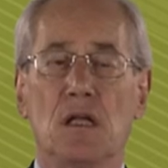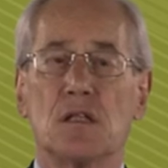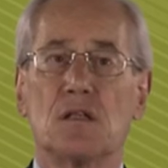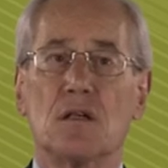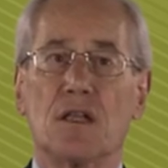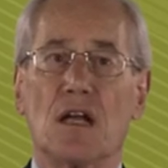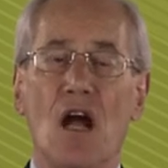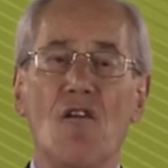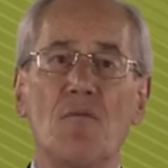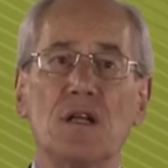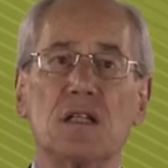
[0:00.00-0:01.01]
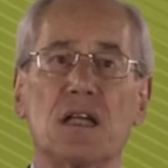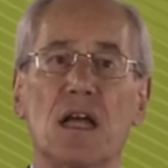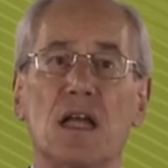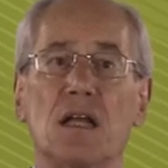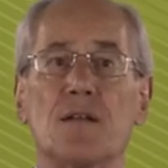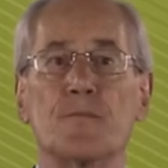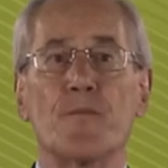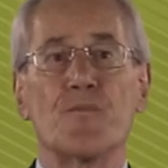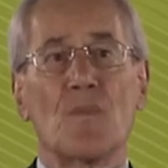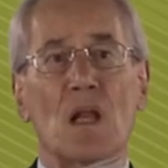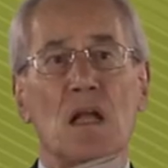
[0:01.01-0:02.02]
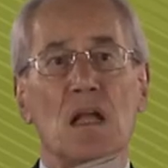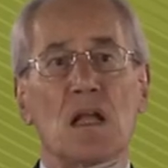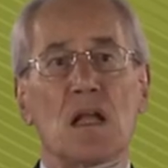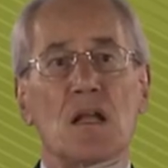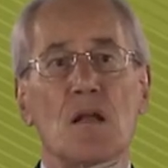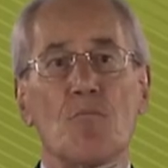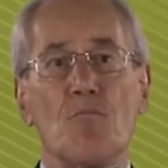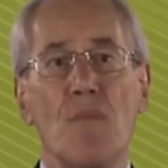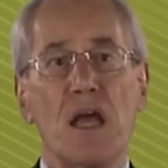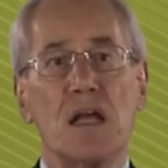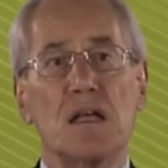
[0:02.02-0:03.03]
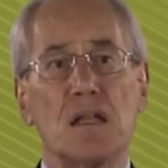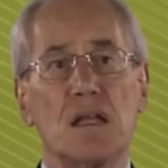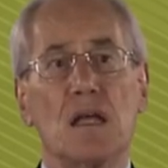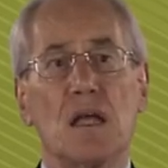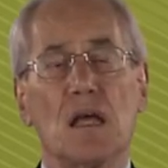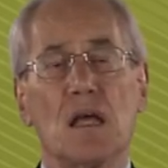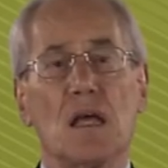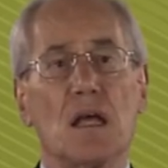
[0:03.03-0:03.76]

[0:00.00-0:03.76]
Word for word: So the government can make the uh,